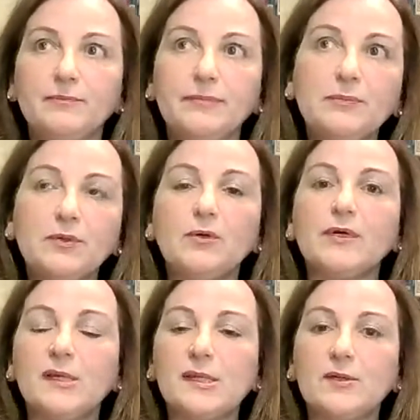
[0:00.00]
people who
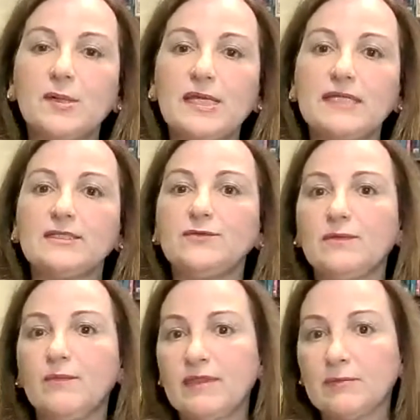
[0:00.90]
were associated
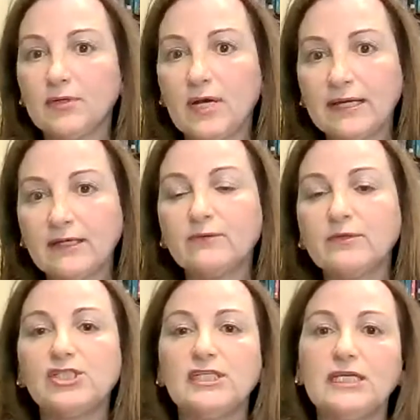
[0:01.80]
with a prior
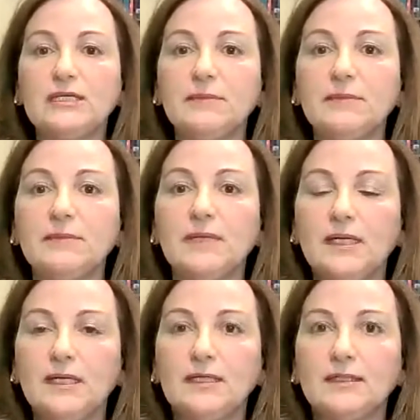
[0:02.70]
regime,
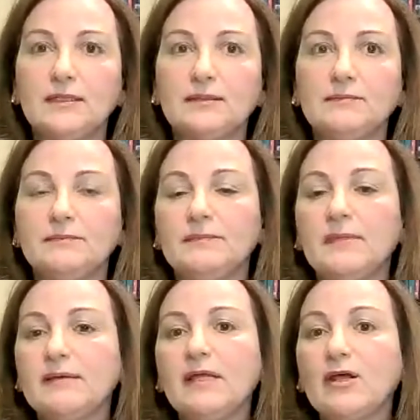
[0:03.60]

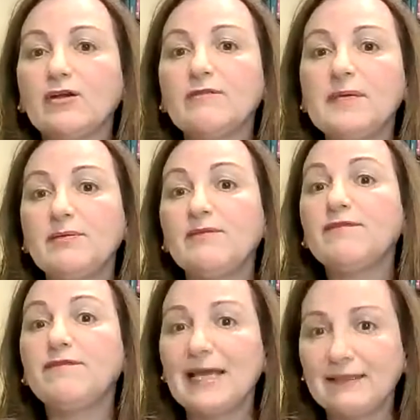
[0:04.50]
a lot of people
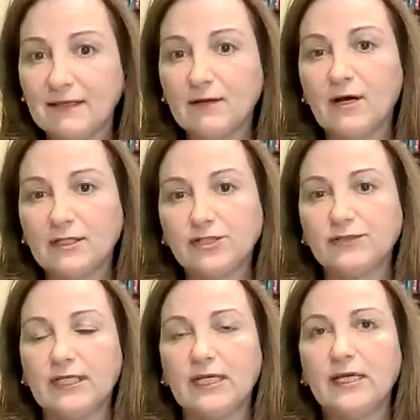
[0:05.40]
fled the
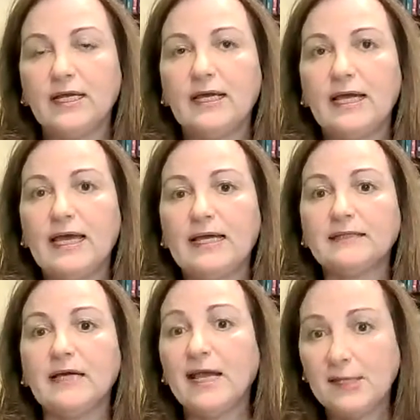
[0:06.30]
country.
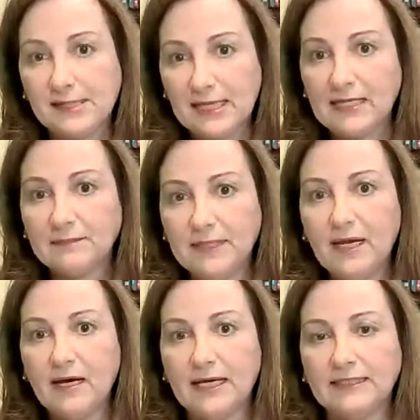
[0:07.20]
And I stayed
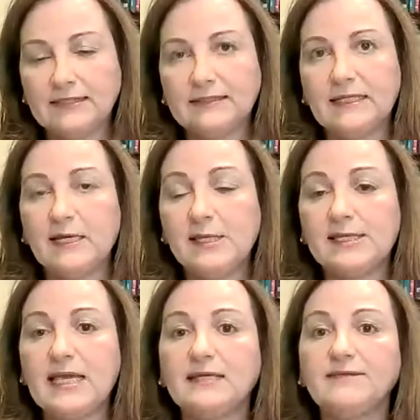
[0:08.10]
behind. I
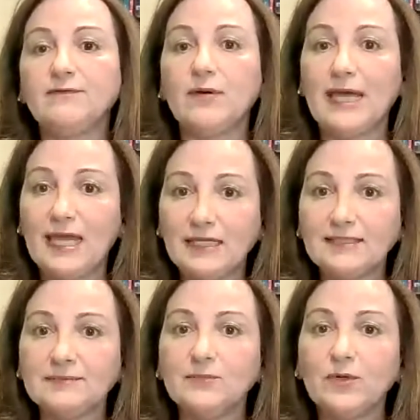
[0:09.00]
stayed for
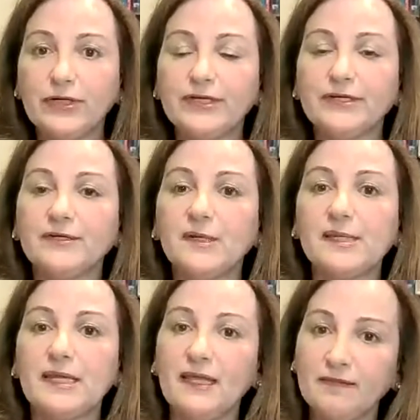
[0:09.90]
8 more
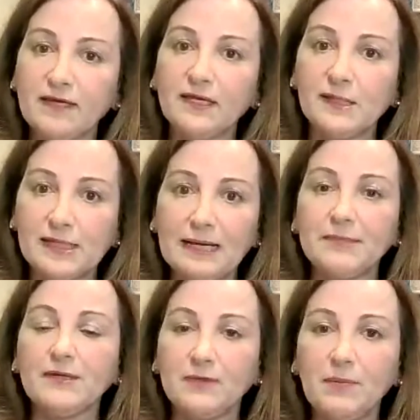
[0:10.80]
years in the
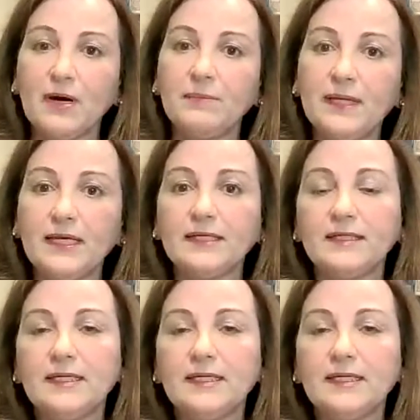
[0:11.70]
Islamic Republic.